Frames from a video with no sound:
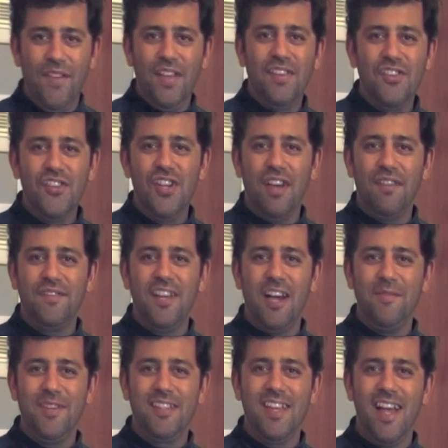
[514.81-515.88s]
This is Chef
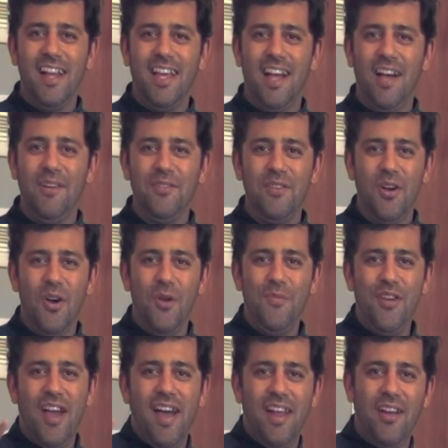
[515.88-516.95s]
Dharma signing out.
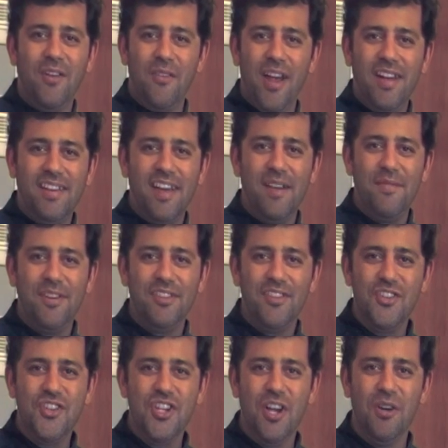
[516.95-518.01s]
Hope you had a great time on
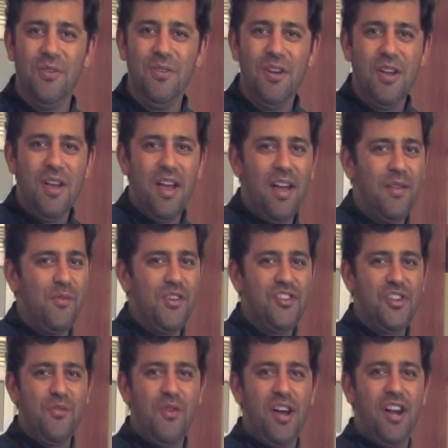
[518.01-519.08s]
this show, and
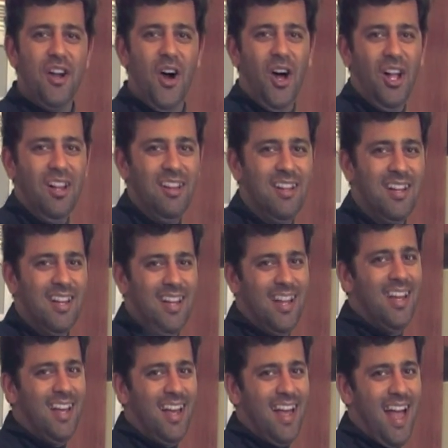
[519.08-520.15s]
wishing one and all
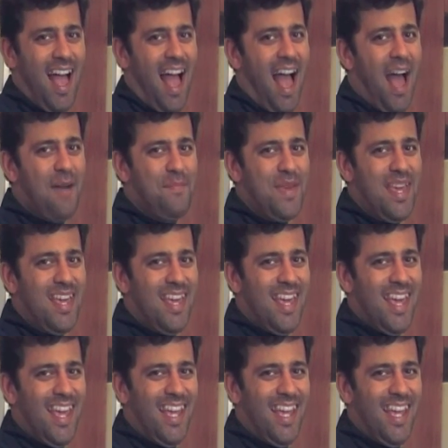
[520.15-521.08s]
happy